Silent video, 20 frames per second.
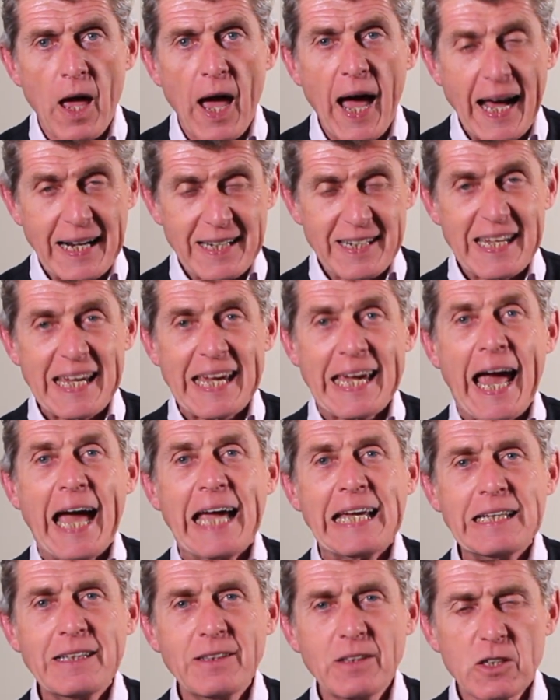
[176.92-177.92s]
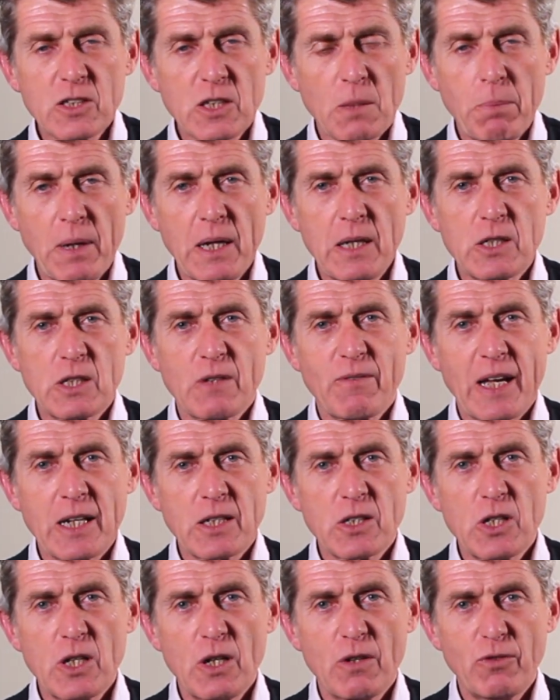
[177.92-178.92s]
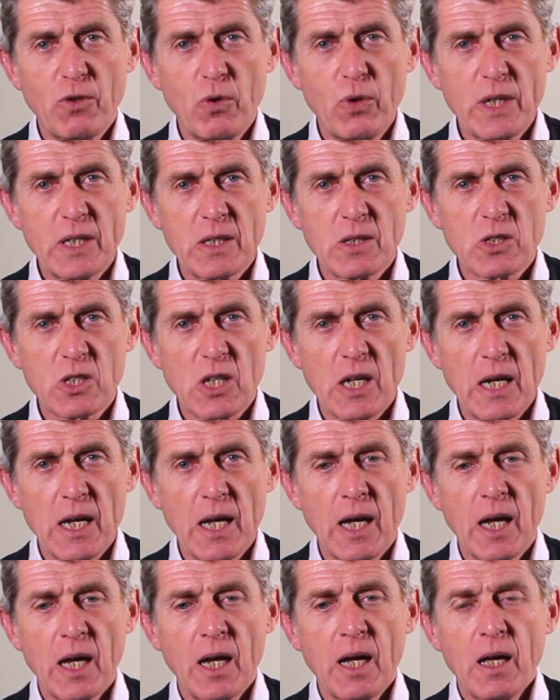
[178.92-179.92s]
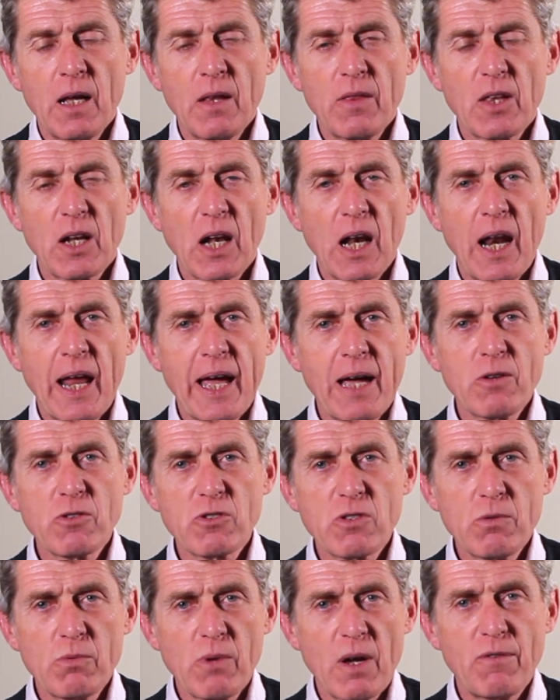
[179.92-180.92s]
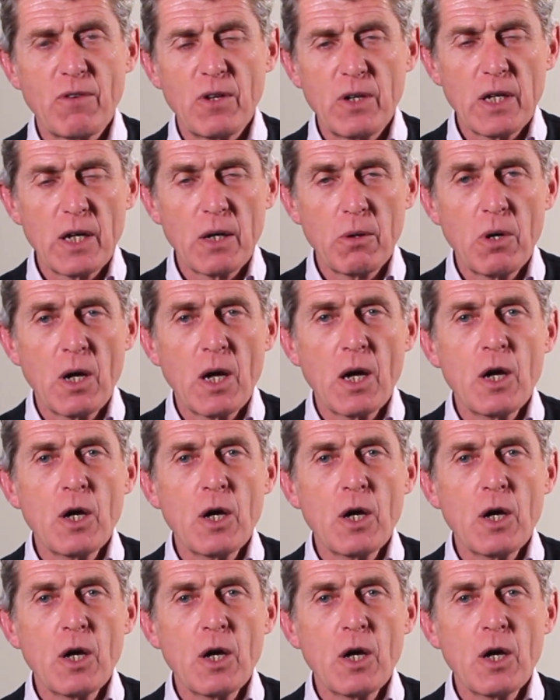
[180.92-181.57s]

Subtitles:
And again, there's a piece of anti-avoidance here that allows the revenue